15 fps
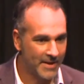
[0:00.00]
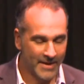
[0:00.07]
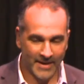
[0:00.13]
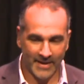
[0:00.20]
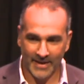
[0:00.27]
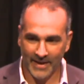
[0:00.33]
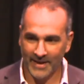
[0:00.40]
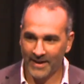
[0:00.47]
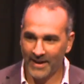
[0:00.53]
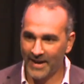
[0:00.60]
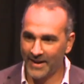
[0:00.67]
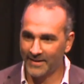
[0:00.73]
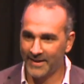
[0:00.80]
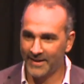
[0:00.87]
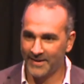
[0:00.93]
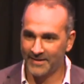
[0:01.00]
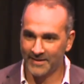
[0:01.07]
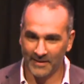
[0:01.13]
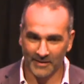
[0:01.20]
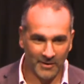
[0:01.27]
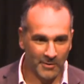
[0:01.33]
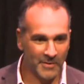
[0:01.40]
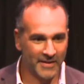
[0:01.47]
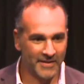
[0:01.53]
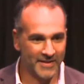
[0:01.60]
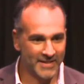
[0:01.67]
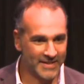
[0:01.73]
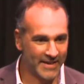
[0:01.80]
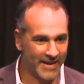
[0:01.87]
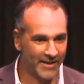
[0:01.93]
He kind of highlighted a little bit of the
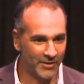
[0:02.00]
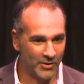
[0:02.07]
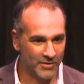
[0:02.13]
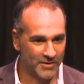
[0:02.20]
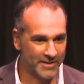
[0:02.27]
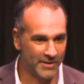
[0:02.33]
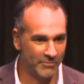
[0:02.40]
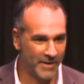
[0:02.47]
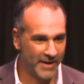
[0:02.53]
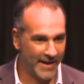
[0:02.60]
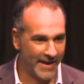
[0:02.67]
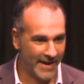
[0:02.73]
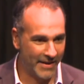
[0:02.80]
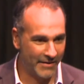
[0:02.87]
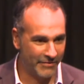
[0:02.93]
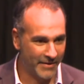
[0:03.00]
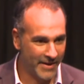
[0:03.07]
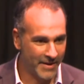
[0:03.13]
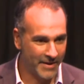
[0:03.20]
silos that we have